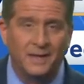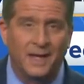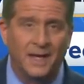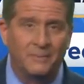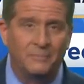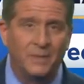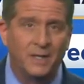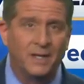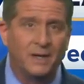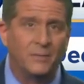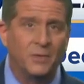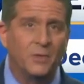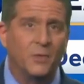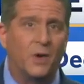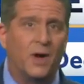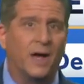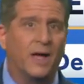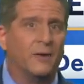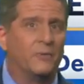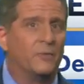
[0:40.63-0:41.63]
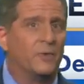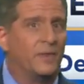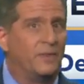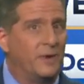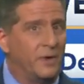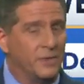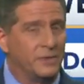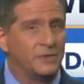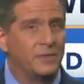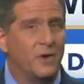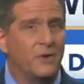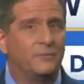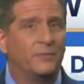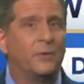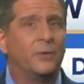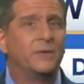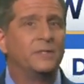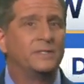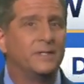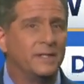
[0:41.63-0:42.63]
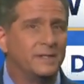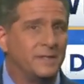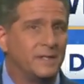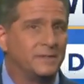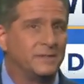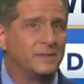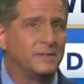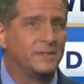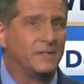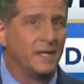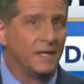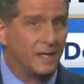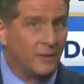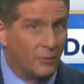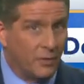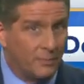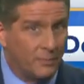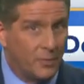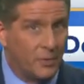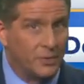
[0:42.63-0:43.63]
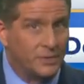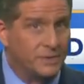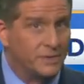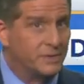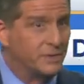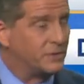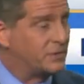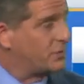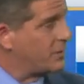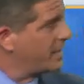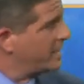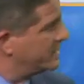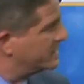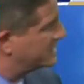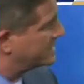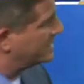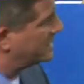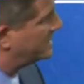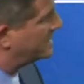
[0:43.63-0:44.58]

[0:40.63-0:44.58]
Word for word: at BWI. When there are snow flurries and it doesn't stick, it reports as a trace